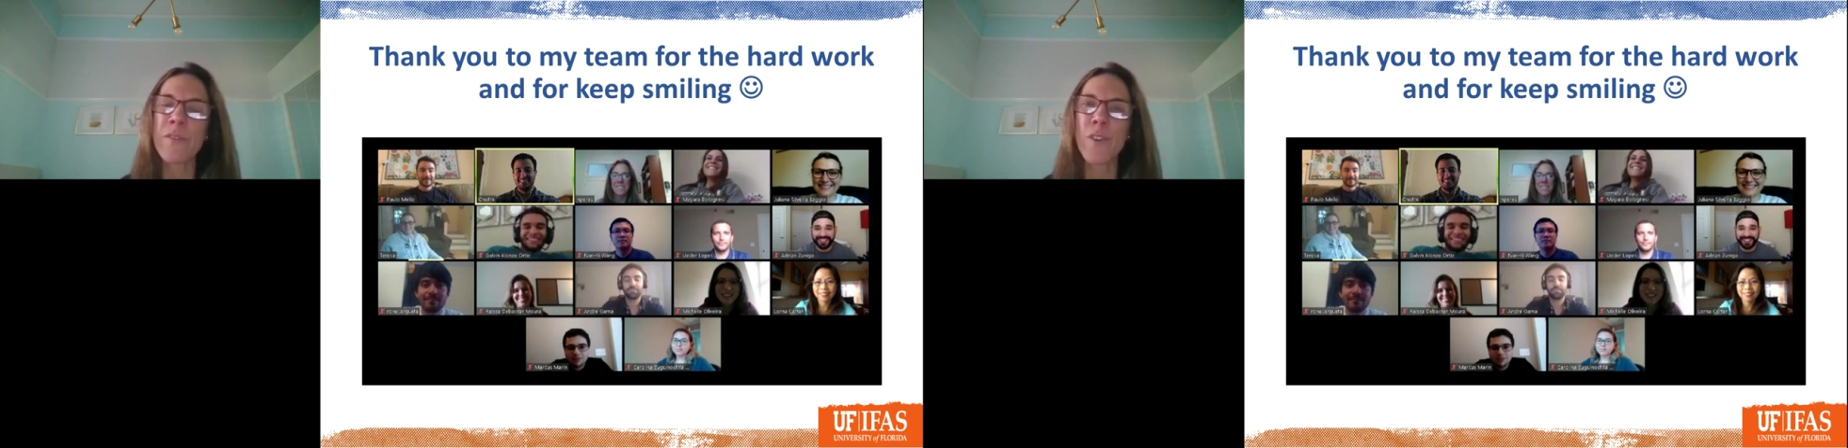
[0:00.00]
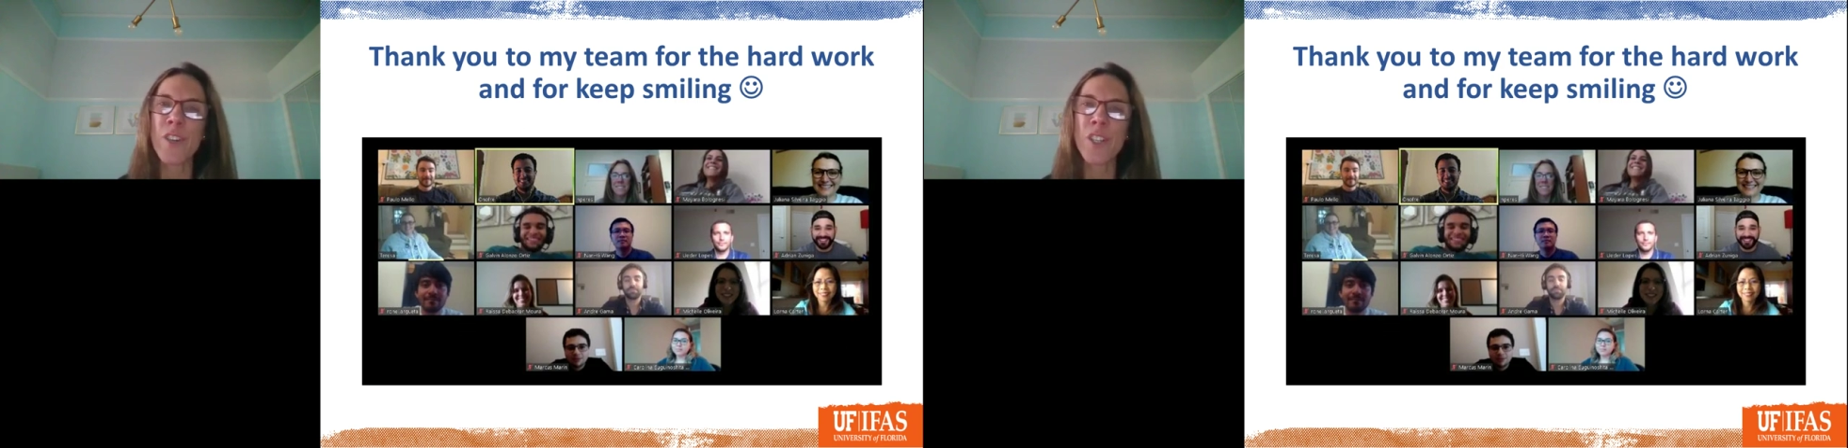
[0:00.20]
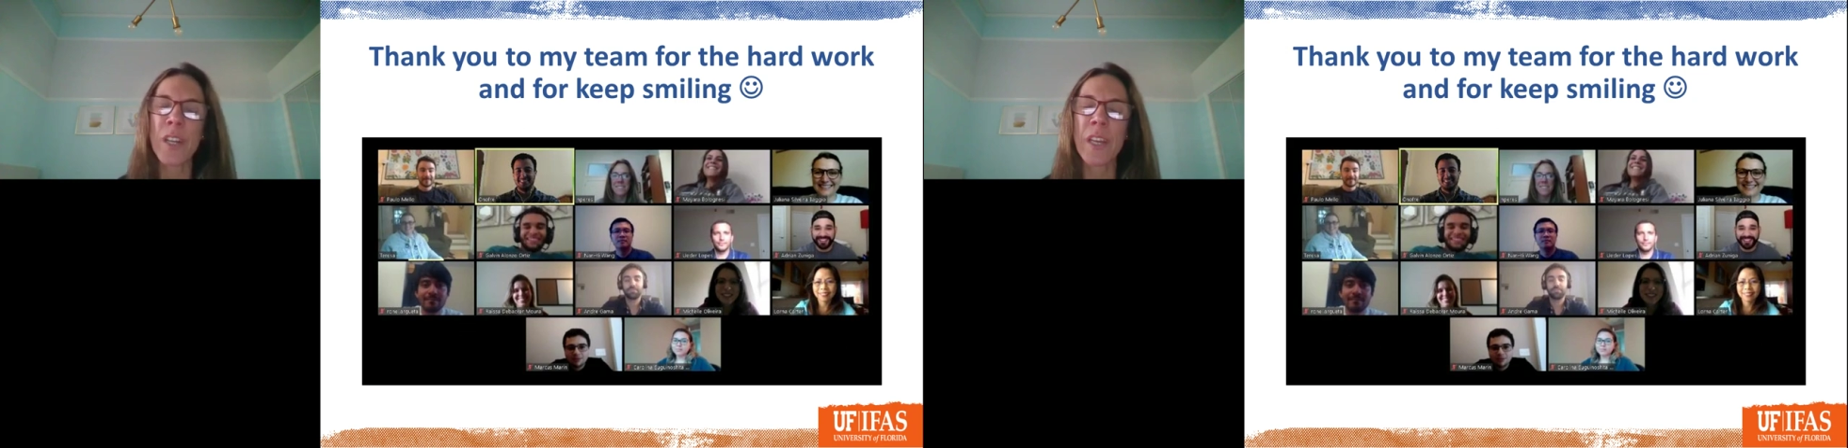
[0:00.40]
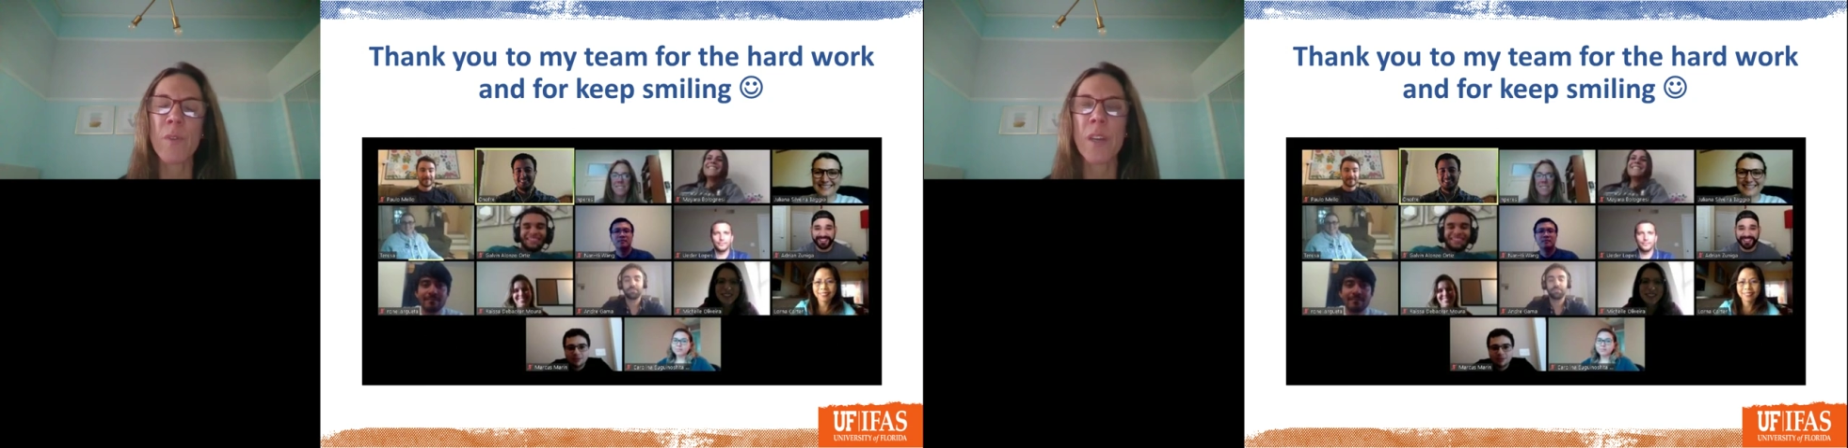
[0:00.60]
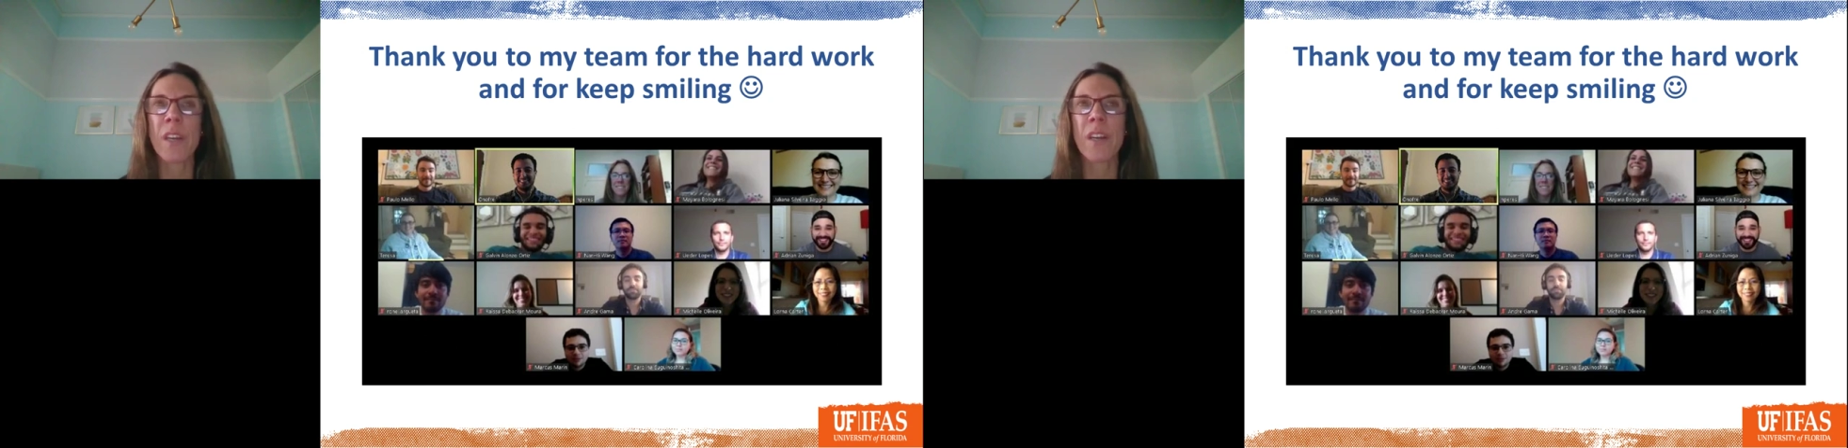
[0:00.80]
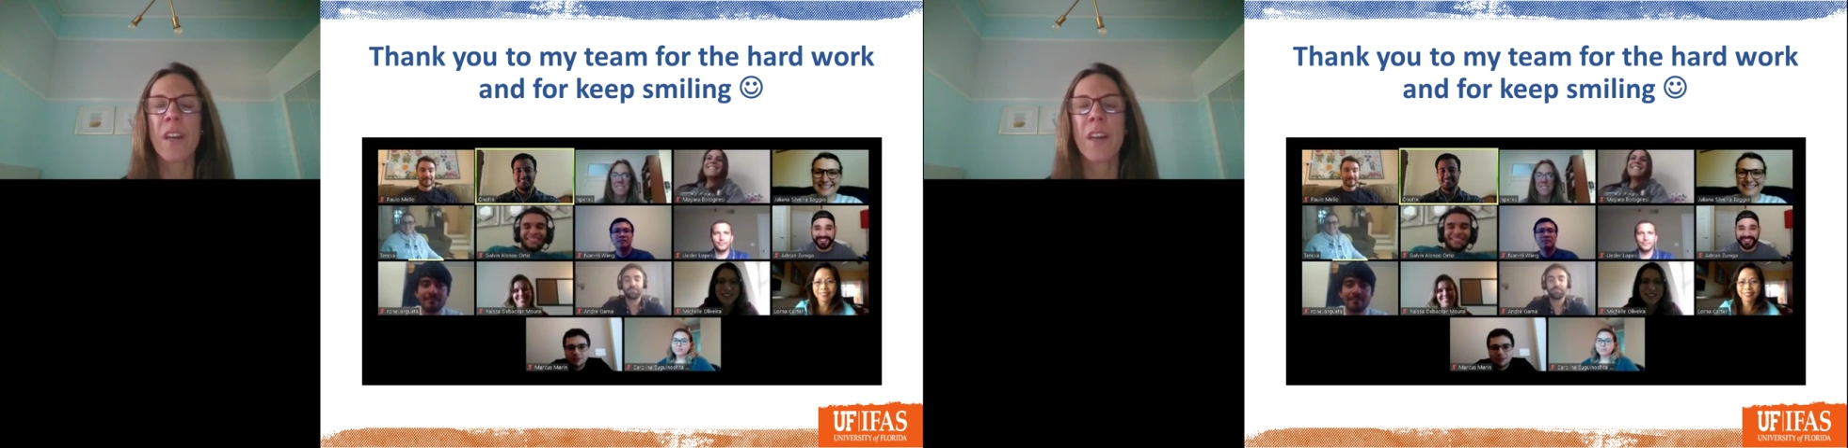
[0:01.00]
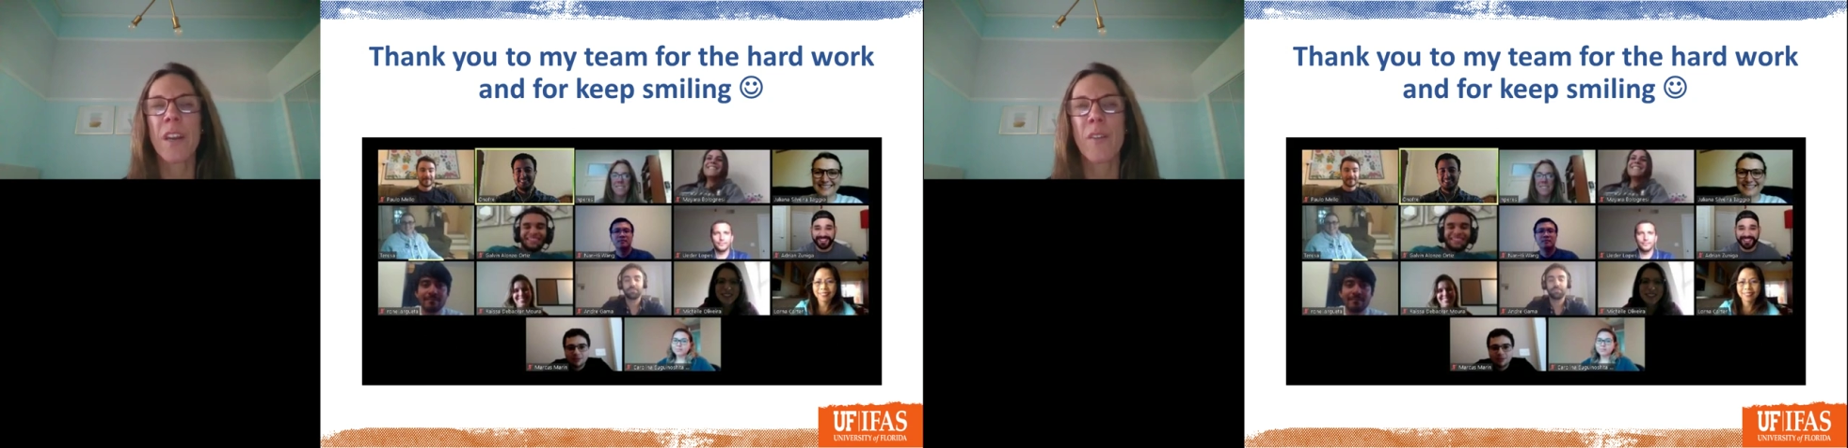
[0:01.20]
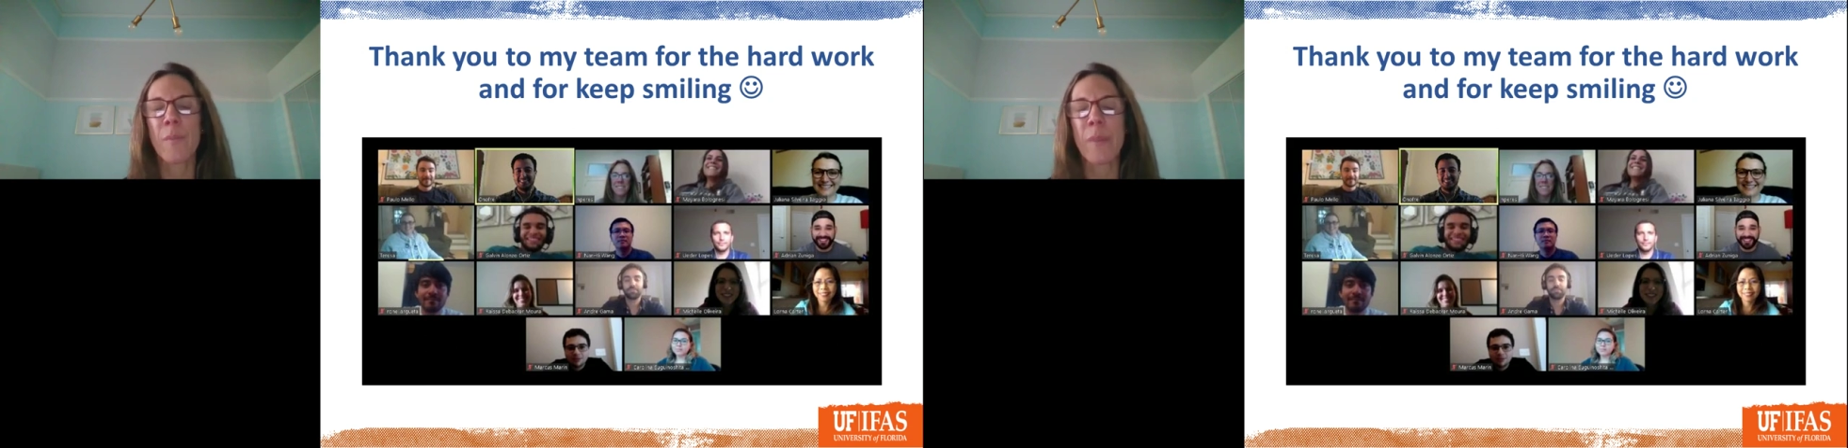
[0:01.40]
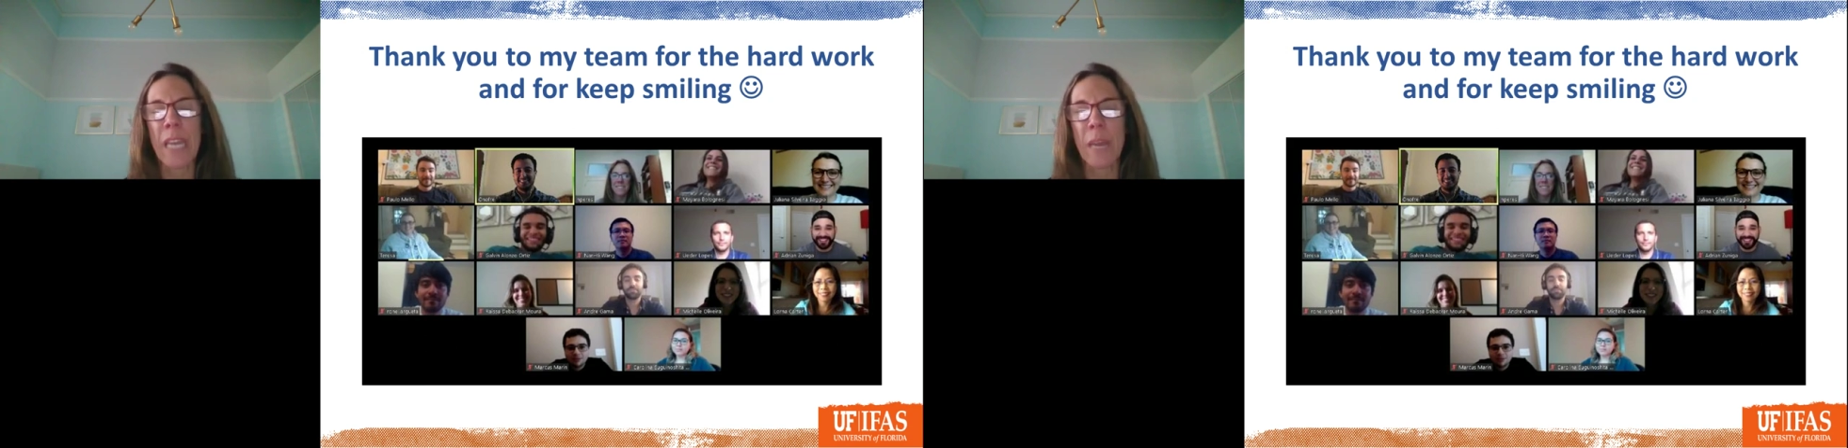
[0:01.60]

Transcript: Fortunately, we've been